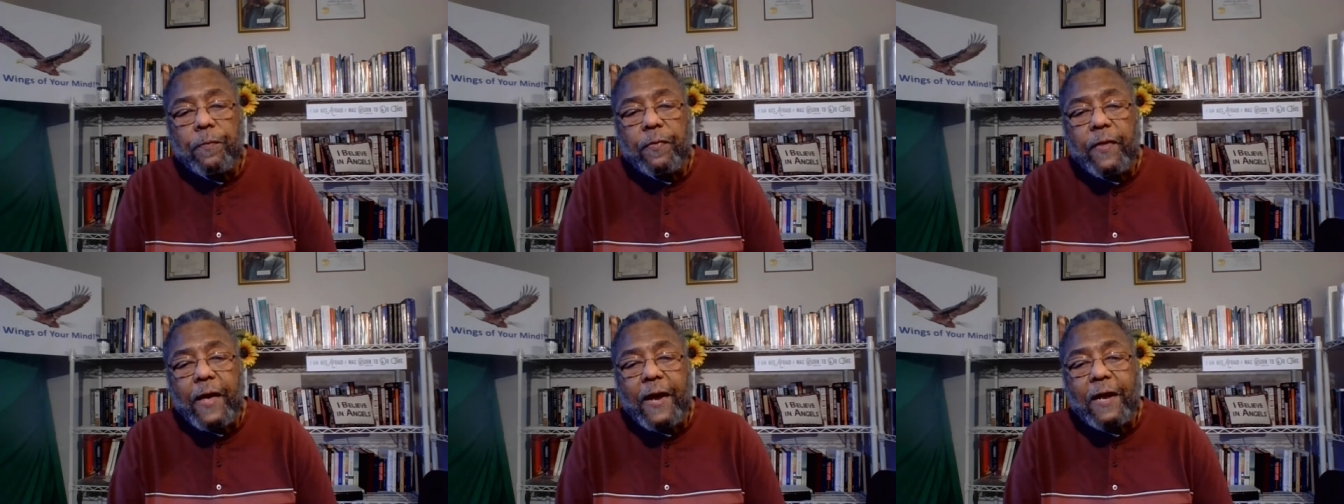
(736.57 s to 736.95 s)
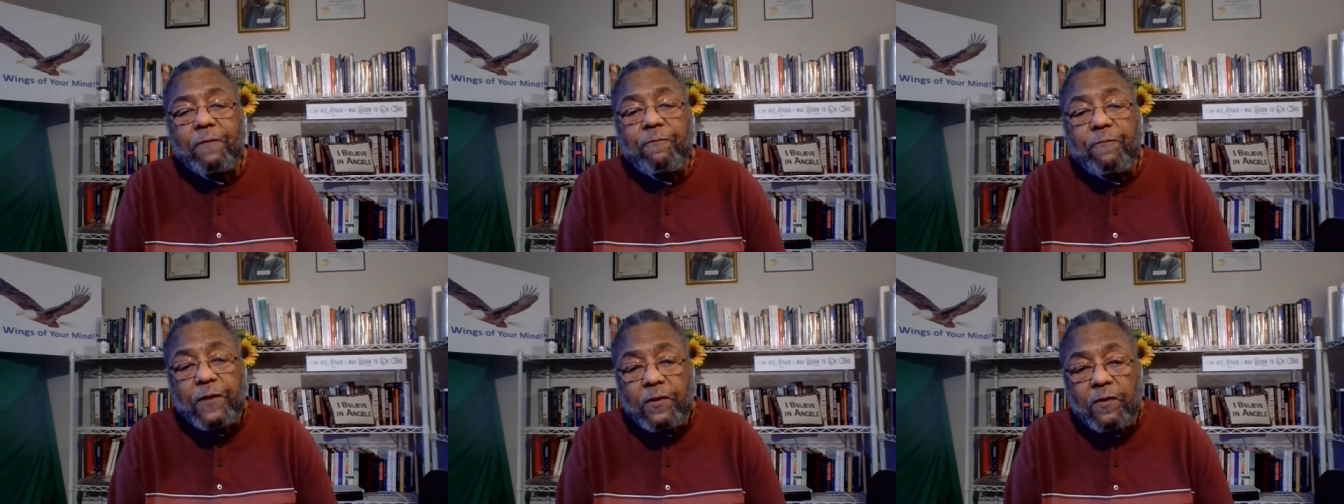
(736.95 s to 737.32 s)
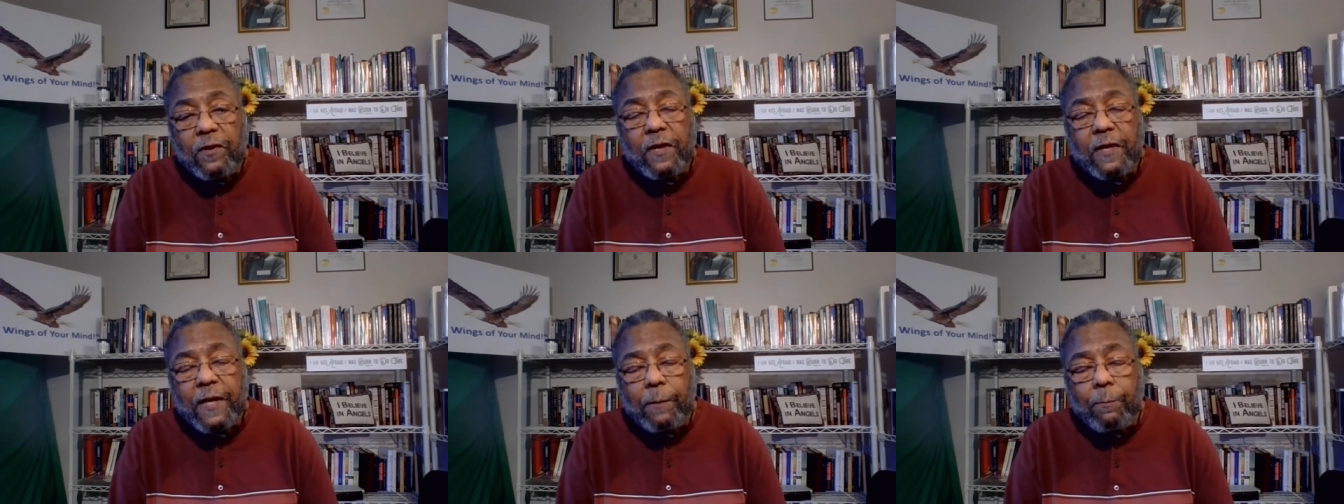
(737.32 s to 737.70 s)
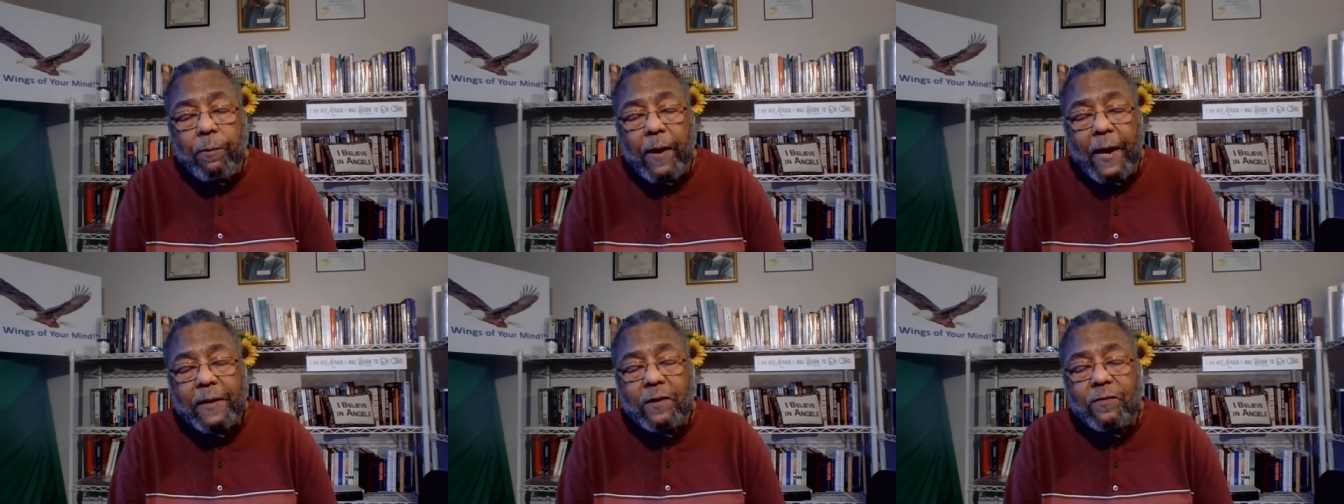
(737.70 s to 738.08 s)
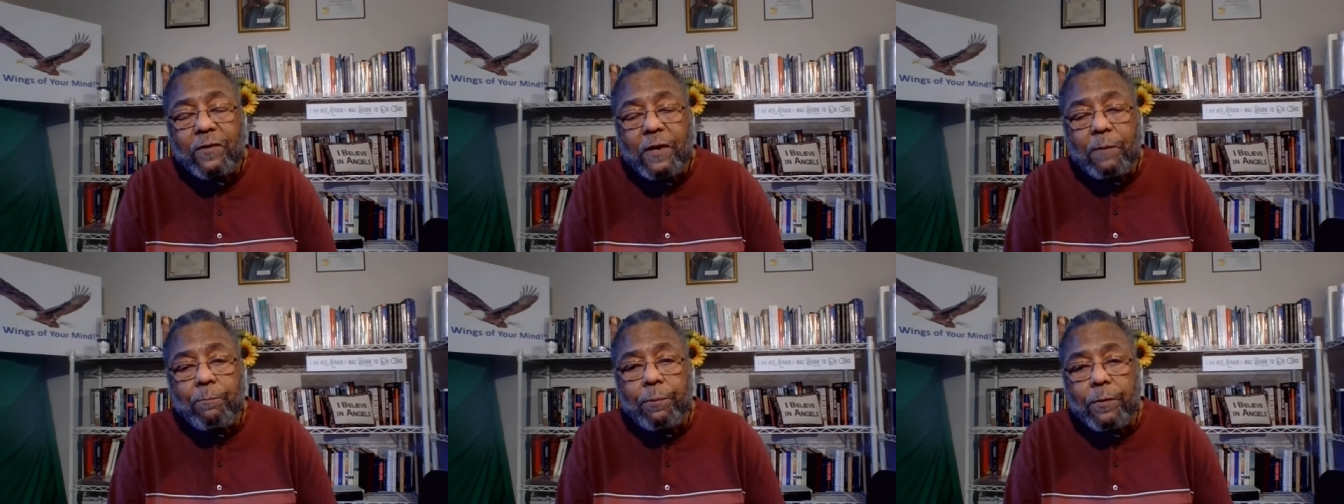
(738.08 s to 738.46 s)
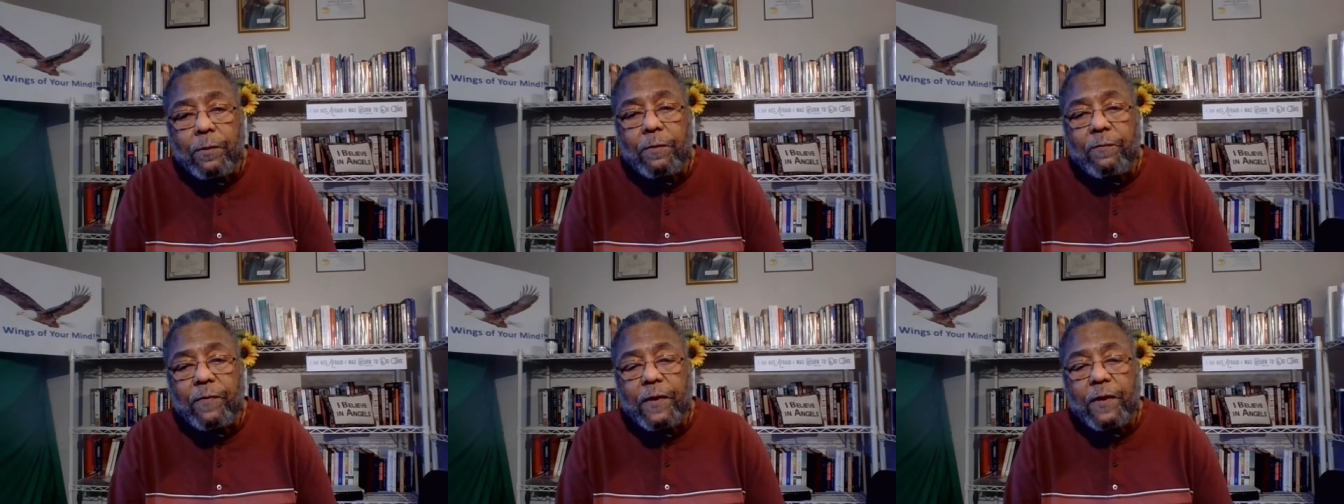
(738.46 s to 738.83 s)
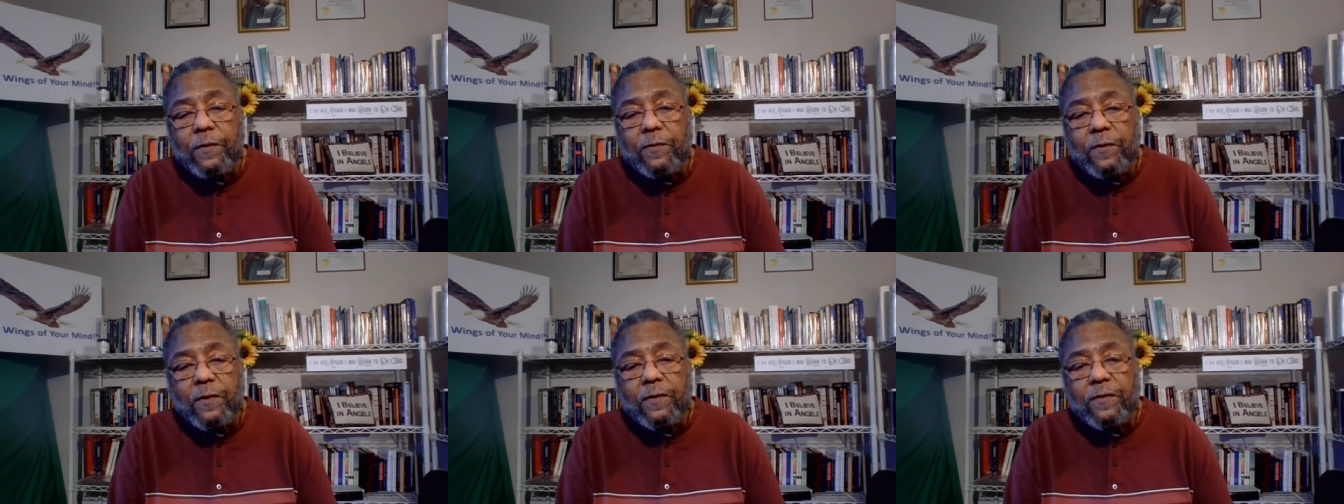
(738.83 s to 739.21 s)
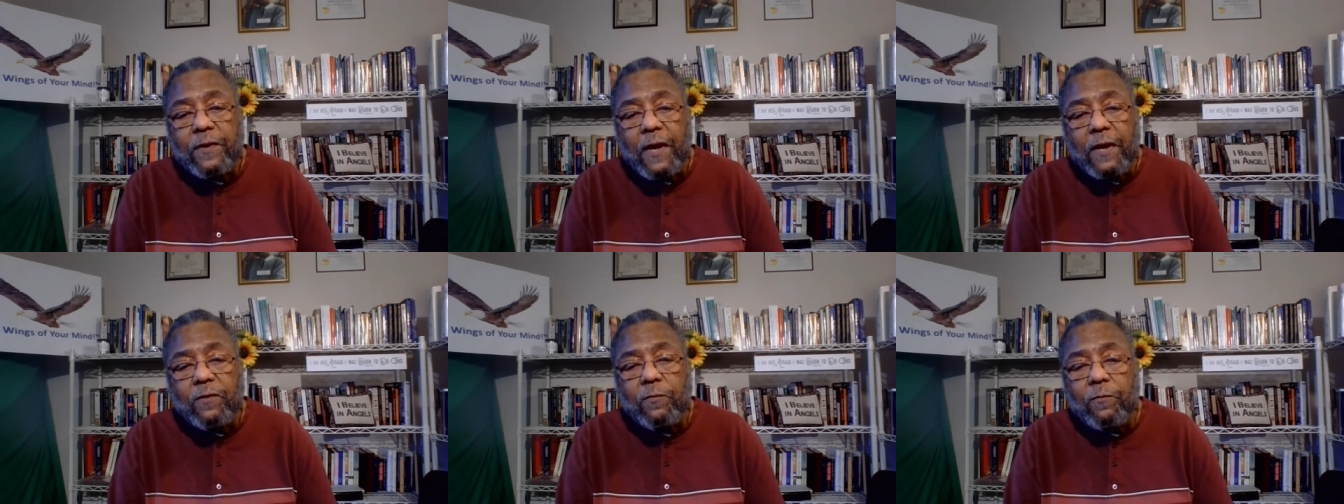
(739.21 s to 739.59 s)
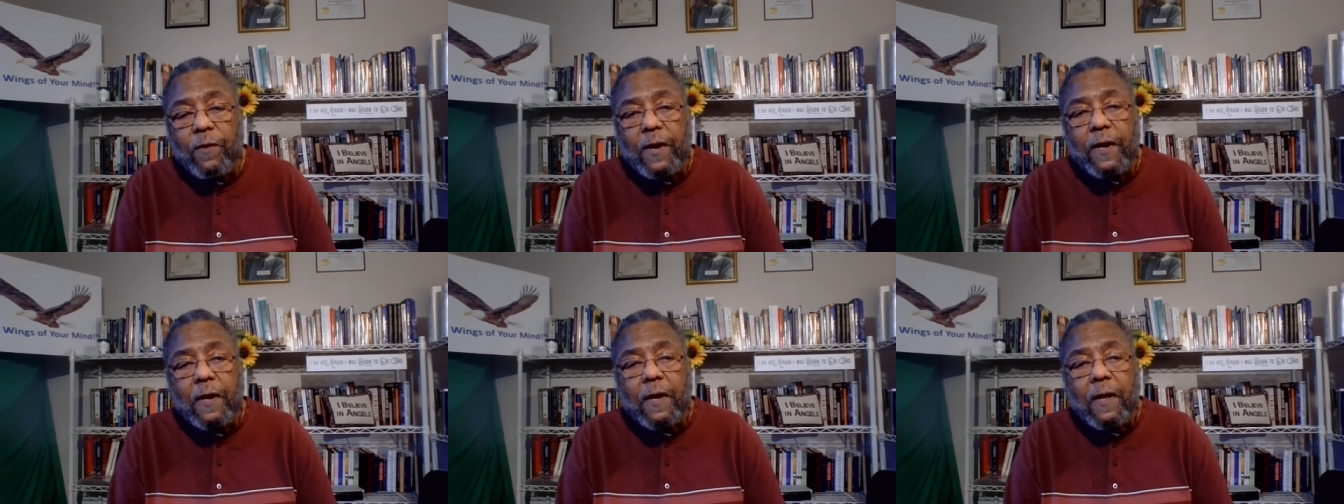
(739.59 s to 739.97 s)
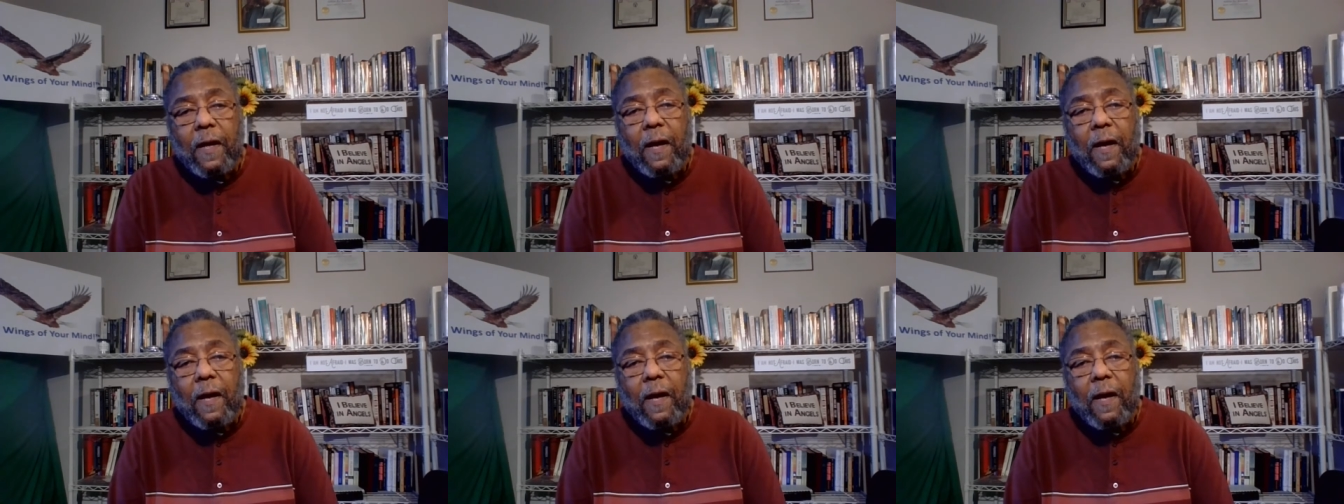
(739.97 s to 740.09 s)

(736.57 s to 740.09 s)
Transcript: that had physically practiced improved their success rate